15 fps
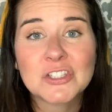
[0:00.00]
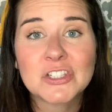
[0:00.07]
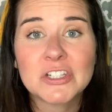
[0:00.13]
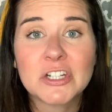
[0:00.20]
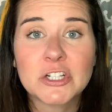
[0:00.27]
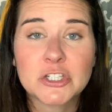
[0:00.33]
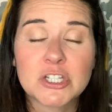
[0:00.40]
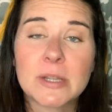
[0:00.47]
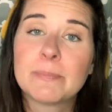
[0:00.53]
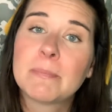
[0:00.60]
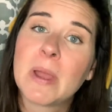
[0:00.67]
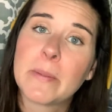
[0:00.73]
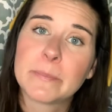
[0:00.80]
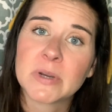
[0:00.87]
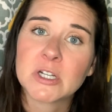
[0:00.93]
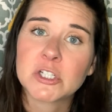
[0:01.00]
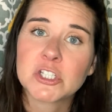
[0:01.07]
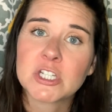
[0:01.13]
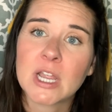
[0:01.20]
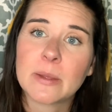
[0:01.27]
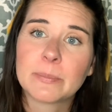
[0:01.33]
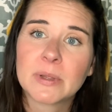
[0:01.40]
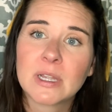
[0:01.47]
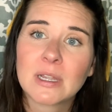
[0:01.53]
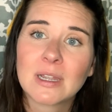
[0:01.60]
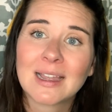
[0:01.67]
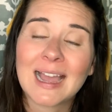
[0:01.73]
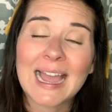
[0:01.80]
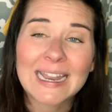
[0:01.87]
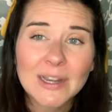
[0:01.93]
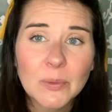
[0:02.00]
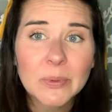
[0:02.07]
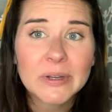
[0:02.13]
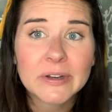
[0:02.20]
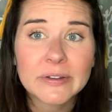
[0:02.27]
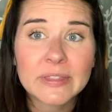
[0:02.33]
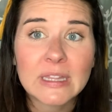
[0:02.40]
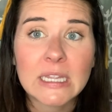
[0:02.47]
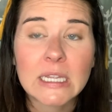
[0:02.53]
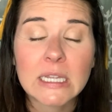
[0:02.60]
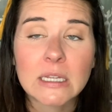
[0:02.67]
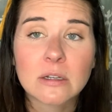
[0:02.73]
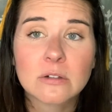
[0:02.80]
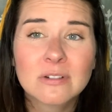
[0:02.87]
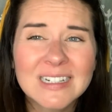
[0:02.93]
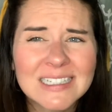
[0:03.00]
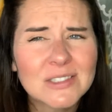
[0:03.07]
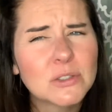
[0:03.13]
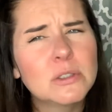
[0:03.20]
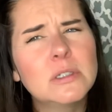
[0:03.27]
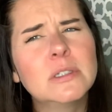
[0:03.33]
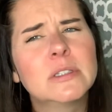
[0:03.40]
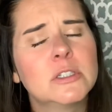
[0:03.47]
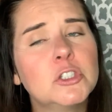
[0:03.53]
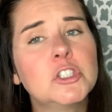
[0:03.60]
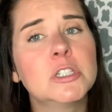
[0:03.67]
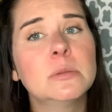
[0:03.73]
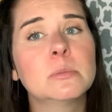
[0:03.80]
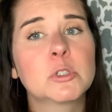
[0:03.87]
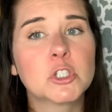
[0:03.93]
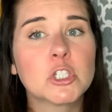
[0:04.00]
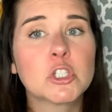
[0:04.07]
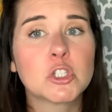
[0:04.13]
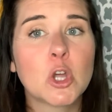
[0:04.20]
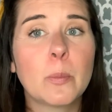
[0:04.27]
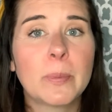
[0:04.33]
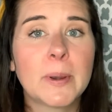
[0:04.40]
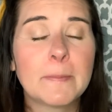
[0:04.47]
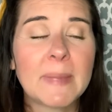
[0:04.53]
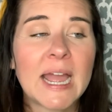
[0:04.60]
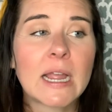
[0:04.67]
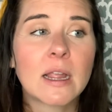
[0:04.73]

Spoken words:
your gym membership. I know what you're thinking. Crystal, the gym's just opened back